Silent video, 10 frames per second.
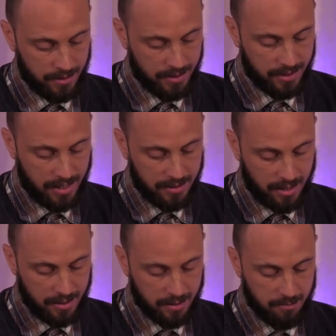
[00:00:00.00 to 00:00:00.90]
to
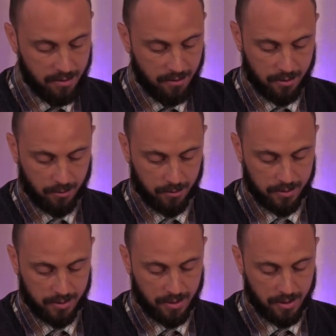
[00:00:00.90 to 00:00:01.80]
send us
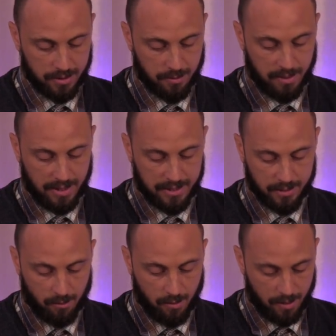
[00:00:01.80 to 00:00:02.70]
miracles, to bless
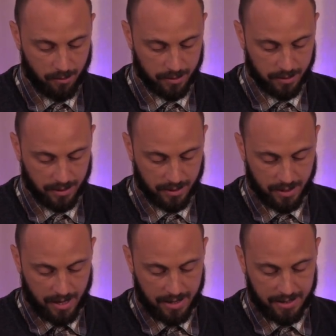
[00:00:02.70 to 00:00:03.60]
the world,
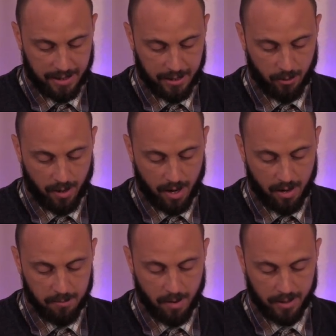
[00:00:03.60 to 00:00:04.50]
and heal
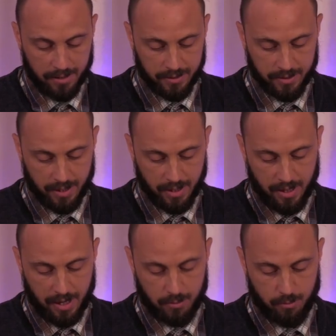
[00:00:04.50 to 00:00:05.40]
our minds
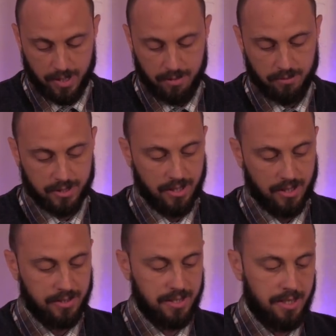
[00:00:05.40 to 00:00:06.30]
as we
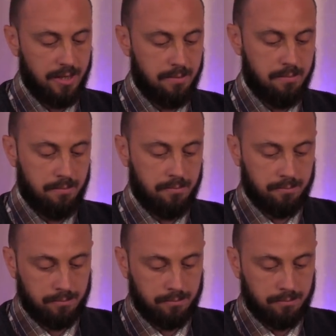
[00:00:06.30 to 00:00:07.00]
return to Him.